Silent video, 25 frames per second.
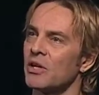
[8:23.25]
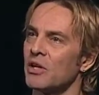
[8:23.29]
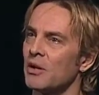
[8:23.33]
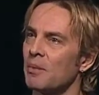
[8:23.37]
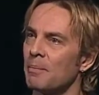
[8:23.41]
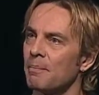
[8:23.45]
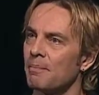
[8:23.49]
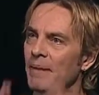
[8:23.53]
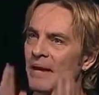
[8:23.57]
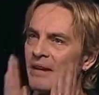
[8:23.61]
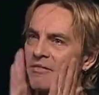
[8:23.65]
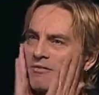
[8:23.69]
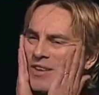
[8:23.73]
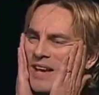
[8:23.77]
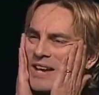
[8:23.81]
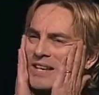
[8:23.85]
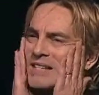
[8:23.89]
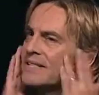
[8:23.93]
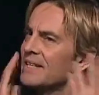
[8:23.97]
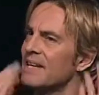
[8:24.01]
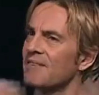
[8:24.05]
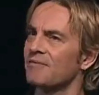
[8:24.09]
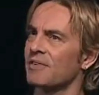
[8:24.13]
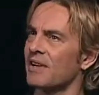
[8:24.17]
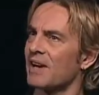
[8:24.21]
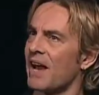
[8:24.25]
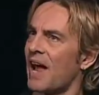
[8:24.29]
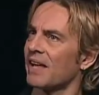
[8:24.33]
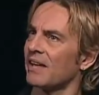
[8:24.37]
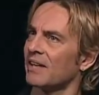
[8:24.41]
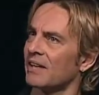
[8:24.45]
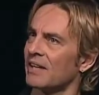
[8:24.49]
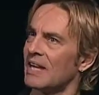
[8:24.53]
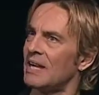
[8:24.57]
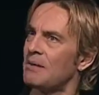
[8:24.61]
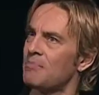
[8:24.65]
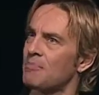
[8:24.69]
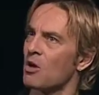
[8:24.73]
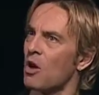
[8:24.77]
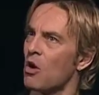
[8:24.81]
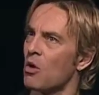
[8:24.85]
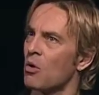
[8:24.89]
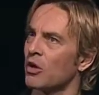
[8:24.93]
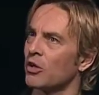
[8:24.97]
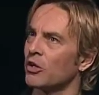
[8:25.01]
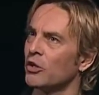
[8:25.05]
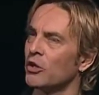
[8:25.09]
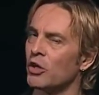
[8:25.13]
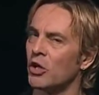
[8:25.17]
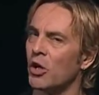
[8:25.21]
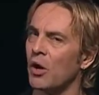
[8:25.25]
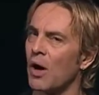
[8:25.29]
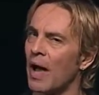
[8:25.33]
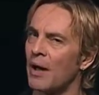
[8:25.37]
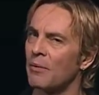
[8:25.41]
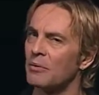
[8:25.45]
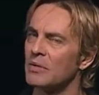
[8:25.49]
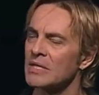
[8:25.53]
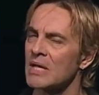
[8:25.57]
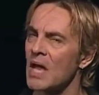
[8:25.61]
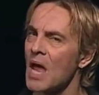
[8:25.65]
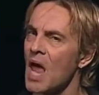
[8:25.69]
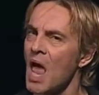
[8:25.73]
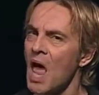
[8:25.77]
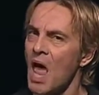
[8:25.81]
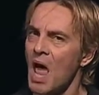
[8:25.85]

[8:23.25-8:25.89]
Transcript: You know, big facelift, and I could keep going. You know, I was,